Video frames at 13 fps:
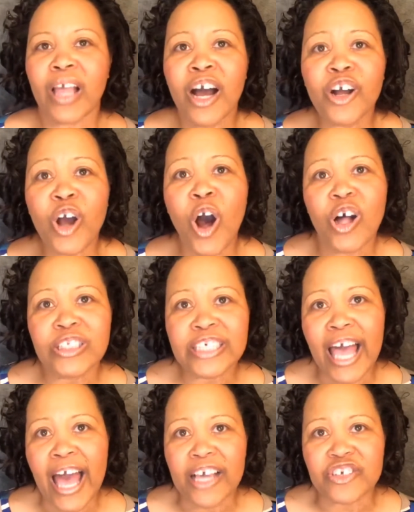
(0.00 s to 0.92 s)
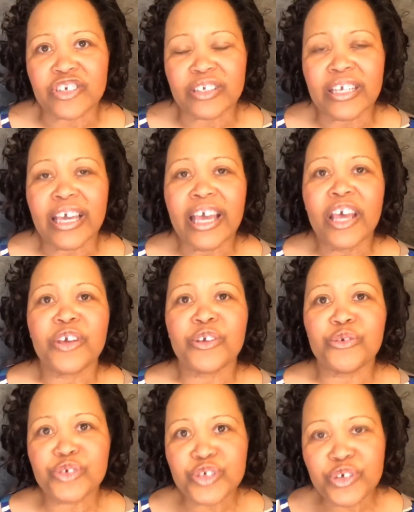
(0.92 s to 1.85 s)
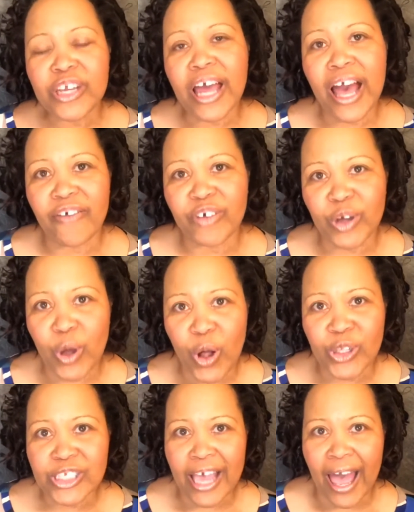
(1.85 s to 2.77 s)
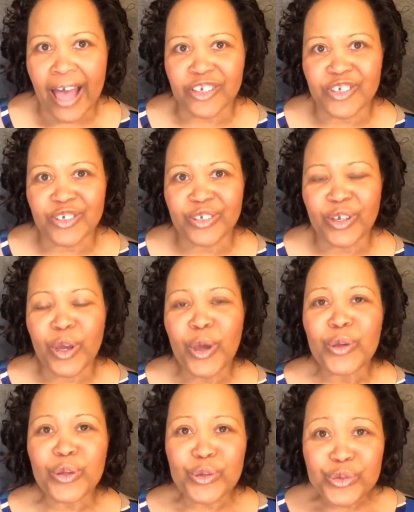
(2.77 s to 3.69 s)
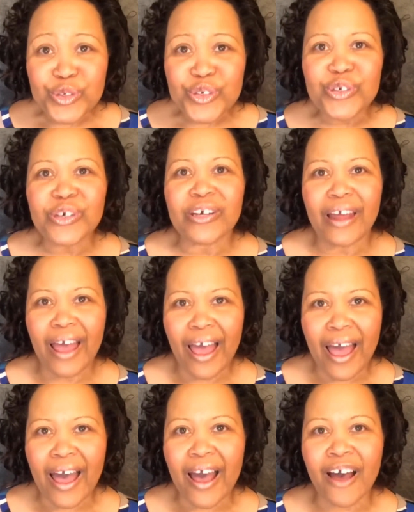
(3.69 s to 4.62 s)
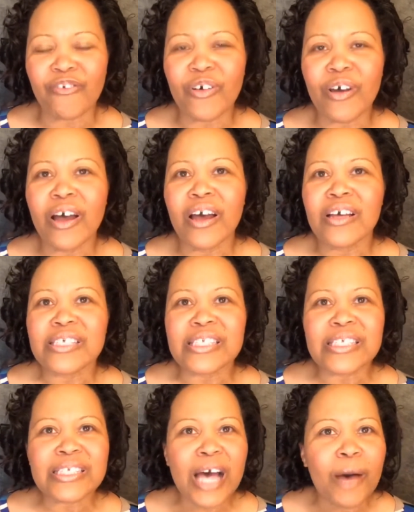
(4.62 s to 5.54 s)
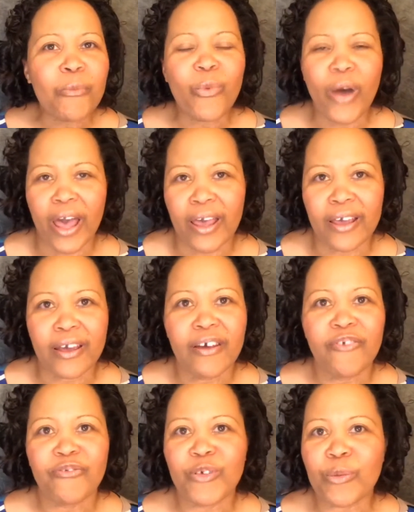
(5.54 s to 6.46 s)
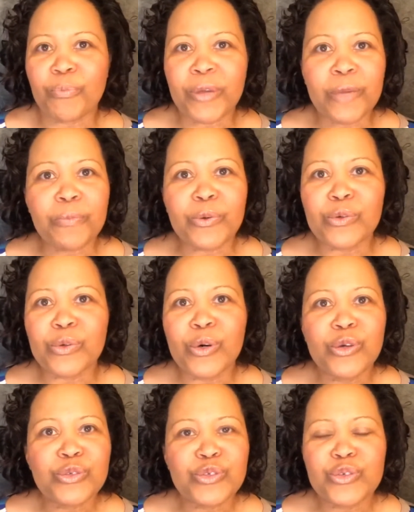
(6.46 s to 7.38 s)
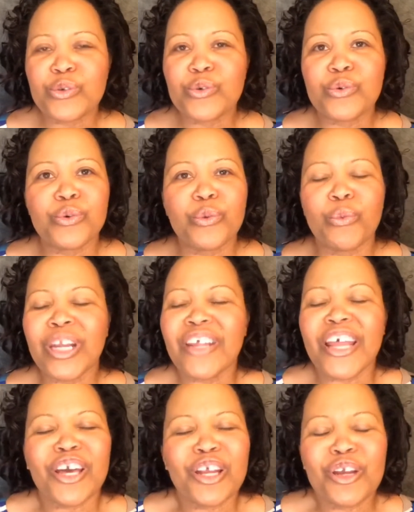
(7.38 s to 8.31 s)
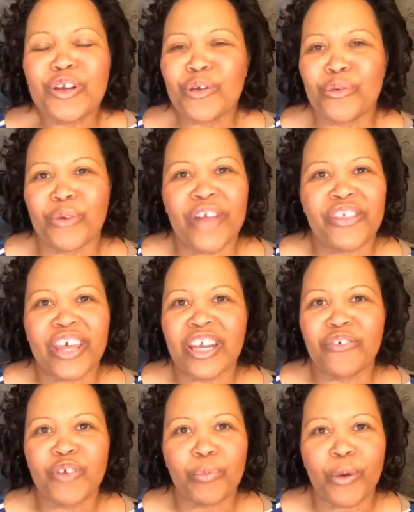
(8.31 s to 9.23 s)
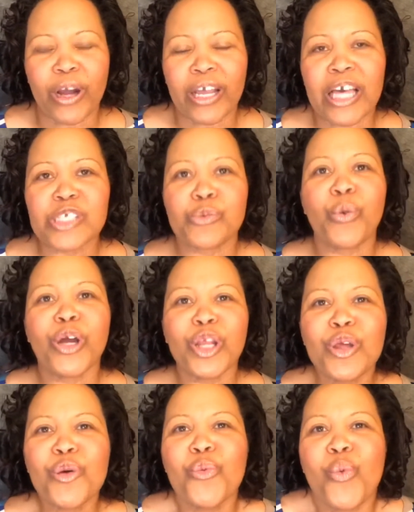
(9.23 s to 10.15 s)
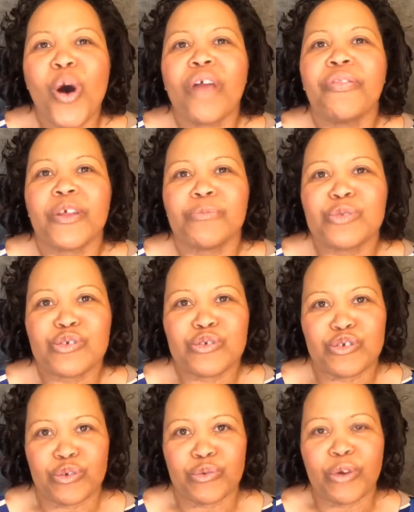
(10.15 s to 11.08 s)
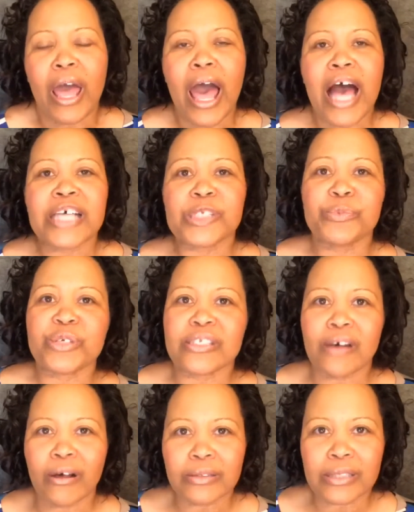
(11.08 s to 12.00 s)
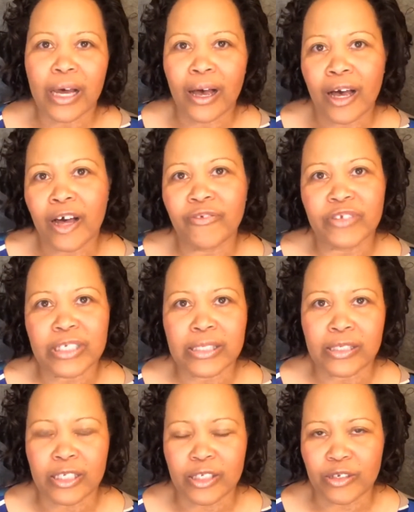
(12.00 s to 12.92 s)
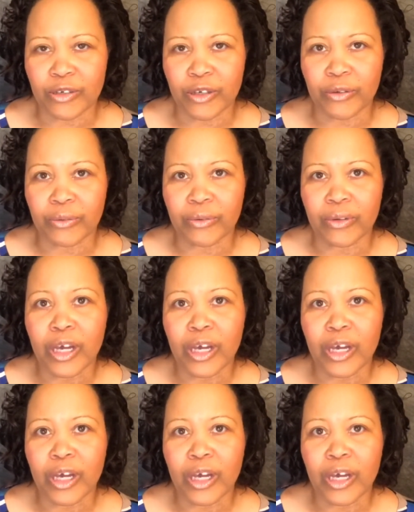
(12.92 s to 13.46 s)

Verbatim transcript: a call to action. You should have a call to action. You should have some way for people to what are they going to do at the end of your broadcast? What do you want them to do as a result of listening to you?